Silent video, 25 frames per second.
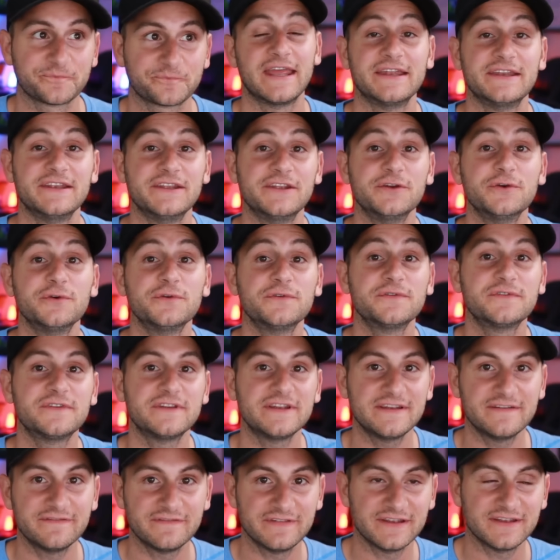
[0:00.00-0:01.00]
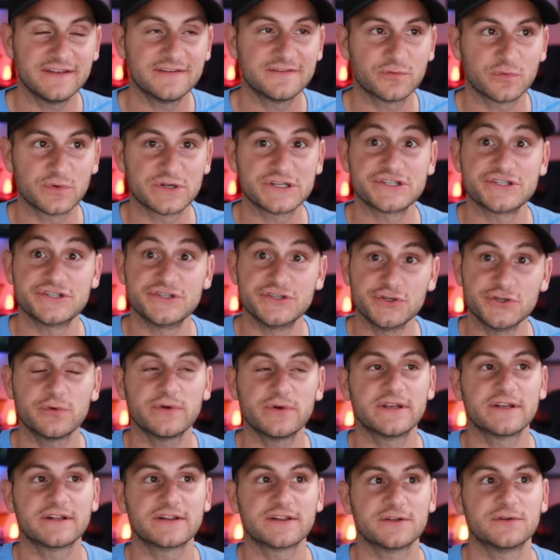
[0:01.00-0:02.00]
And used EVs, which
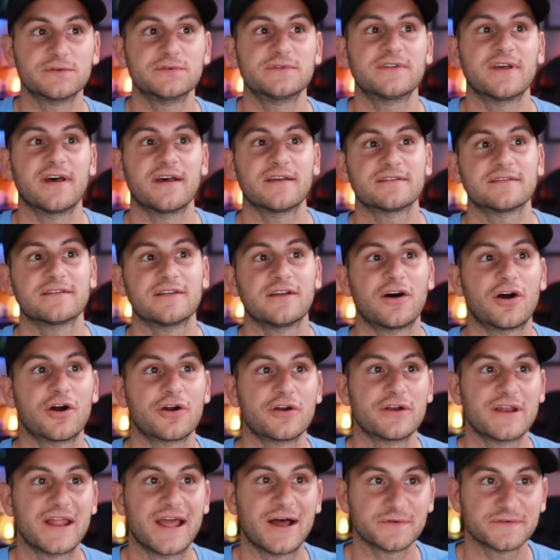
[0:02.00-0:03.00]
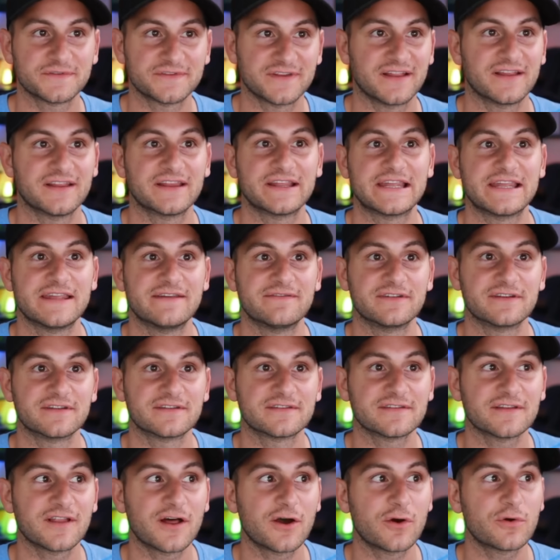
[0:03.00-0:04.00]
do include Tesla, are now selling even
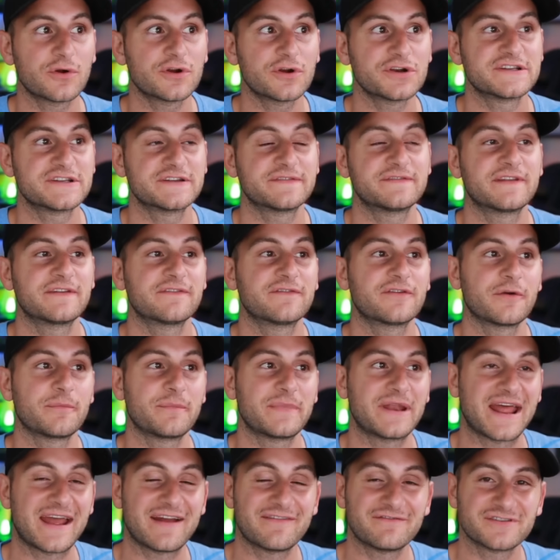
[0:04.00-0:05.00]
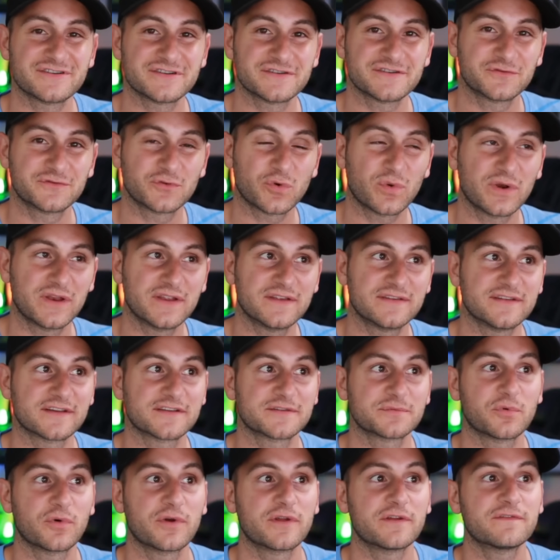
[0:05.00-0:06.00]
slower, shifting from an average of
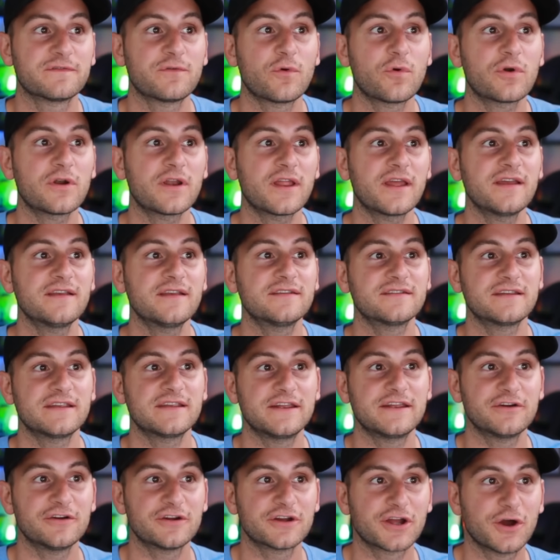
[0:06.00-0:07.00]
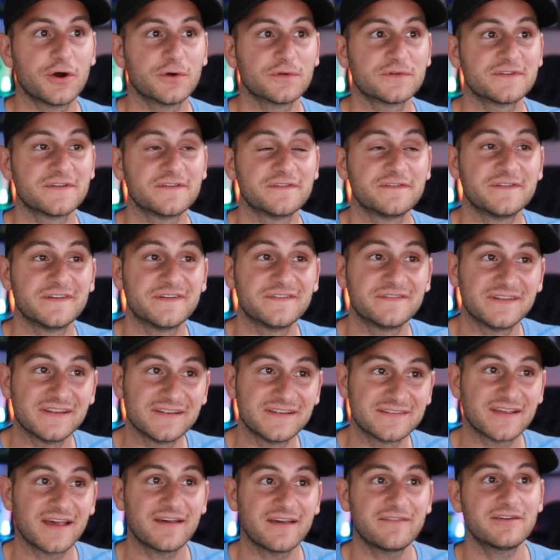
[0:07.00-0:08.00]
26.4 days a year ago to
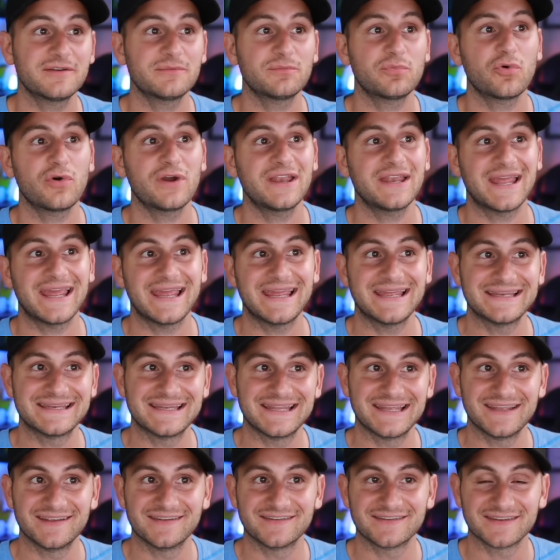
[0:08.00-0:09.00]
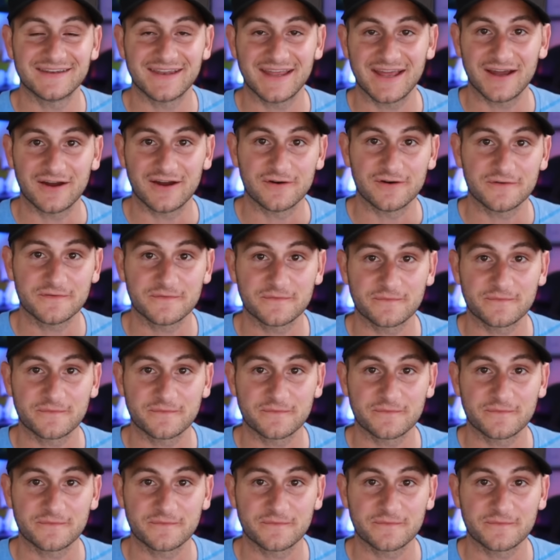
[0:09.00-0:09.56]
57.8 days now.